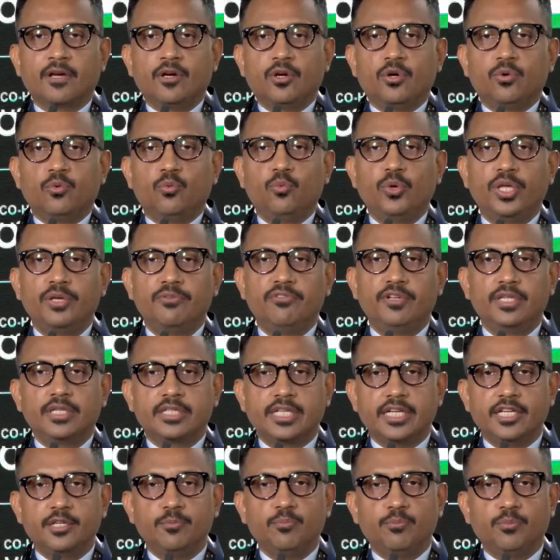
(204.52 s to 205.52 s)
We will
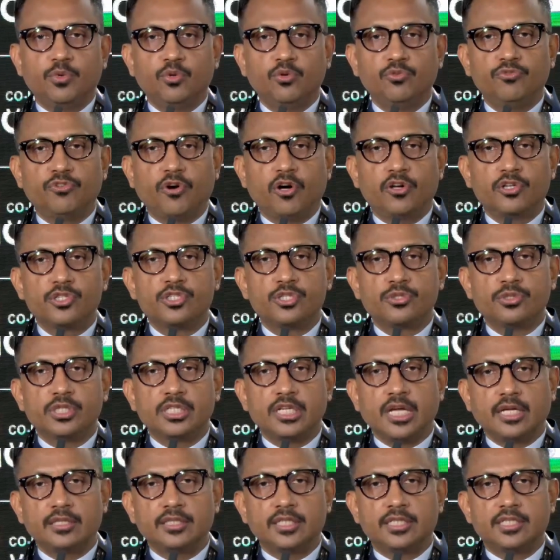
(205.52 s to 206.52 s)
then move on to
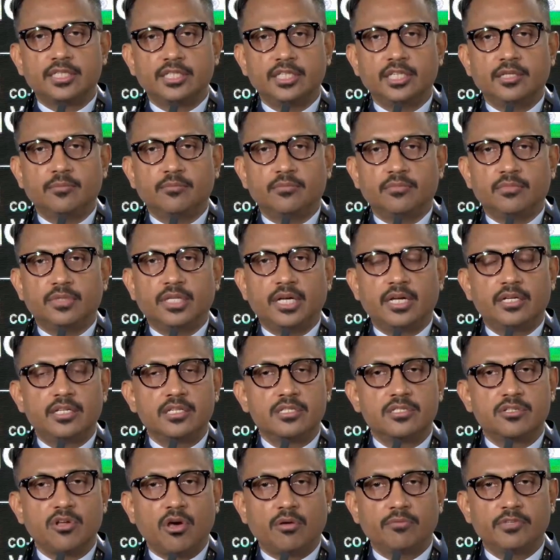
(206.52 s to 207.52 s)
another theme that is
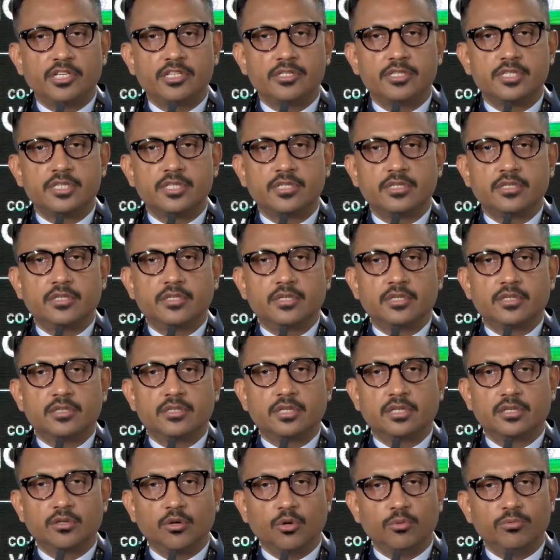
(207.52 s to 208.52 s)
dominating the
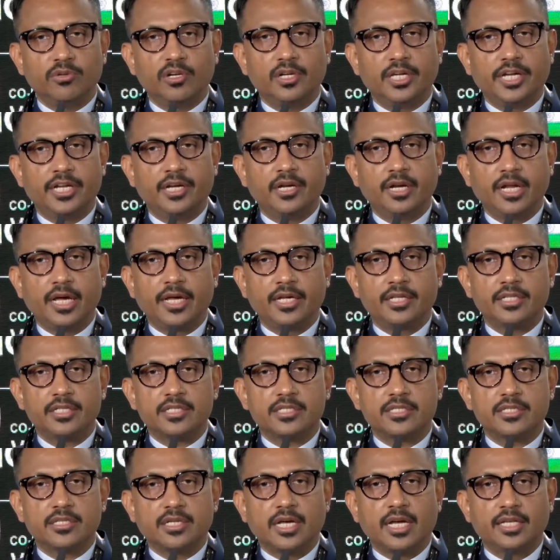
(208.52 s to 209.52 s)
global
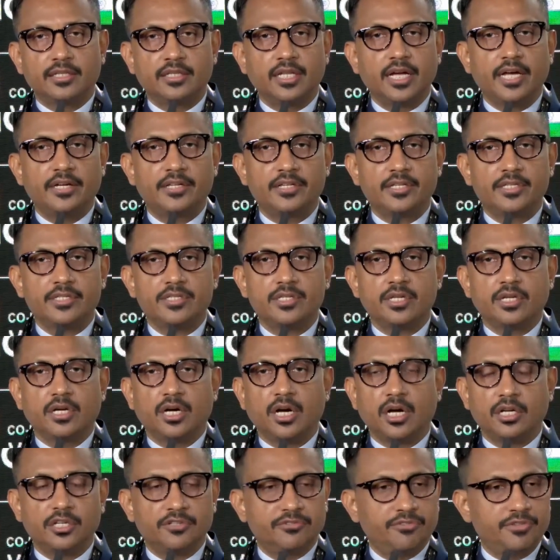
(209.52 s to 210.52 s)
headlines, and that is
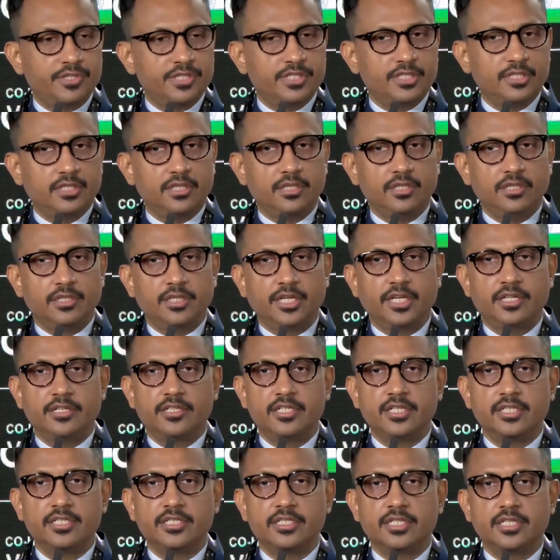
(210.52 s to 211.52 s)
artificial
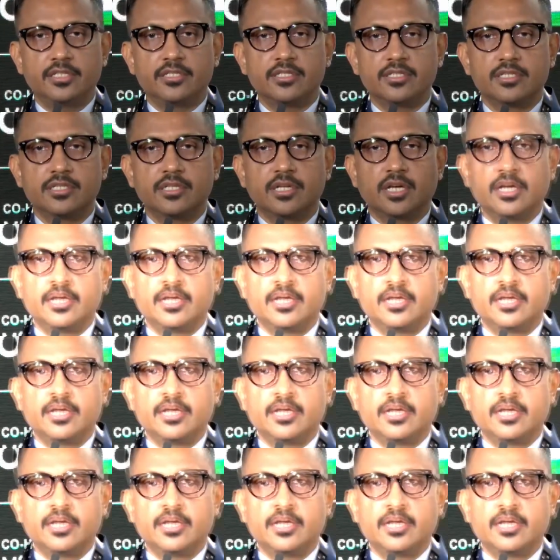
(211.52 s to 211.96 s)
intelligence.